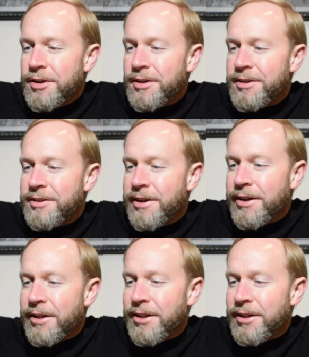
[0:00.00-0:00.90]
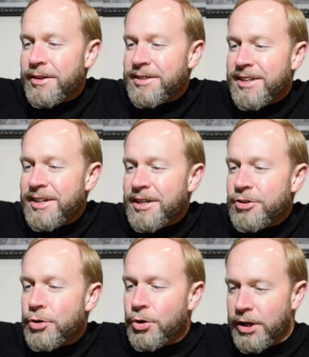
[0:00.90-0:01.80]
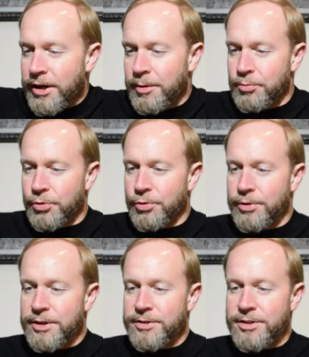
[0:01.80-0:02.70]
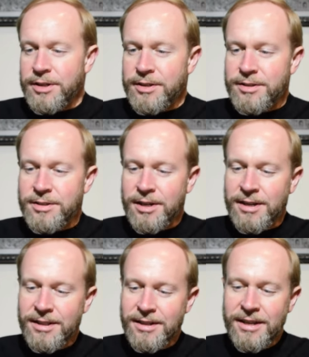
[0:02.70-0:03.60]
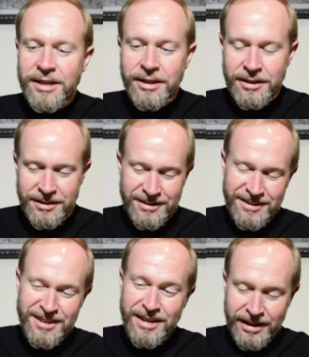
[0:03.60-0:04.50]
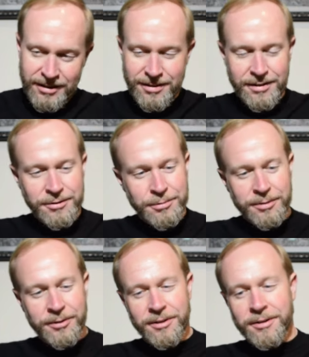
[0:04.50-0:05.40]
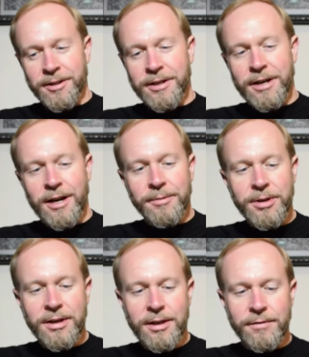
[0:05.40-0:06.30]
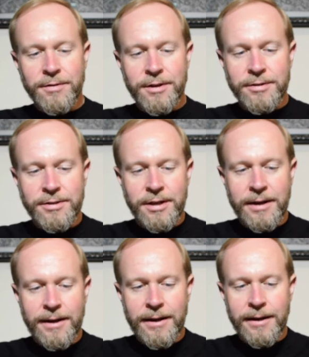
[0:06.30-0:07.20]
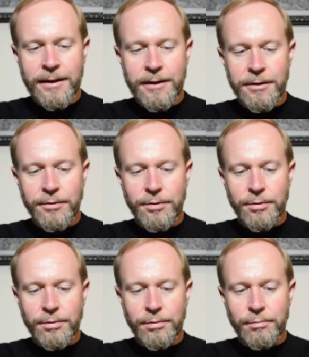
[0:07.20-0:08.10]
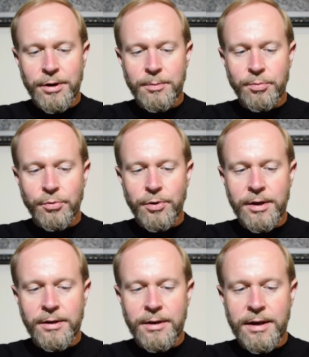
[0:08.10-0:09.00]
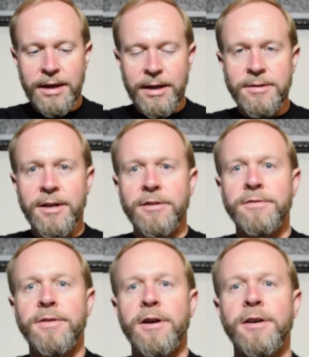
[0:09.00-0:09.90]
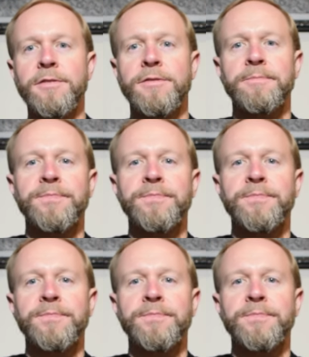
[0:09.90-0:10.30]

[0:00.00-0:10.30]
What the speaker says: De Dolle Brouwers Silent Night is what I'm gonna call it. I'm gonna give this a 3.8 out of 5.